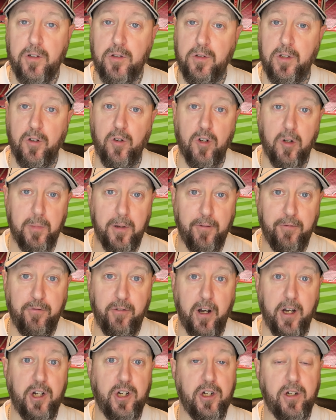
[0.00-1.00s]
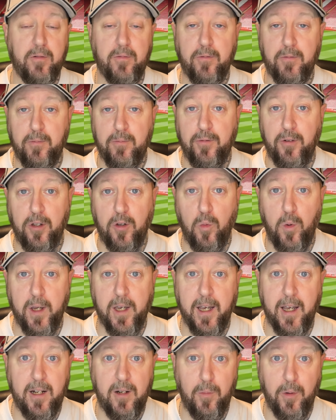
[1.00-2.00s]
so they're going to be fresh for the
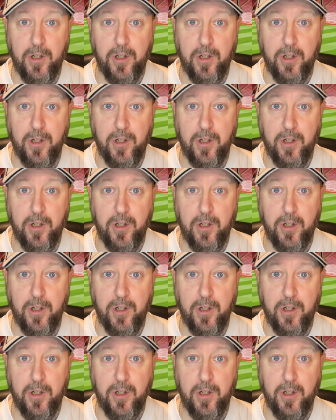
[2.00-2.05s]
weekend,